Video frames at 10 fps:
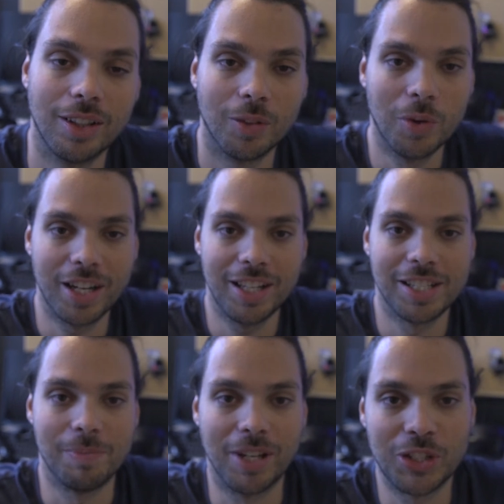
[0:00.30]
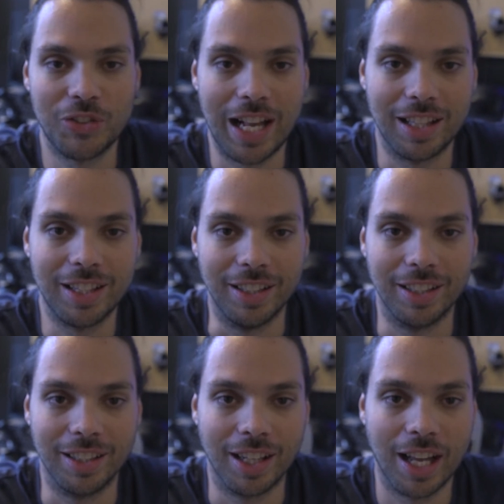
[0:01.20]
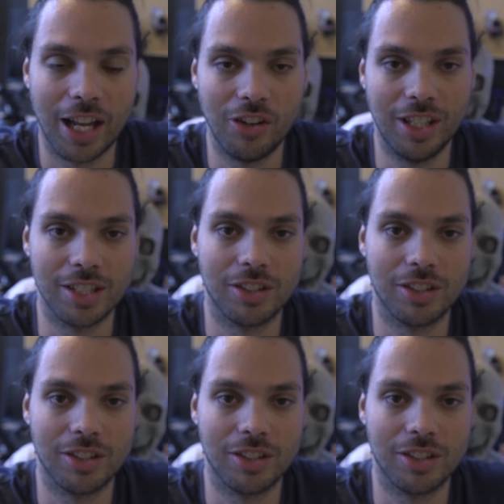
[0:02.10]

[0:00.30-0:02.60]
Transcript: What is mixed reality and how do you get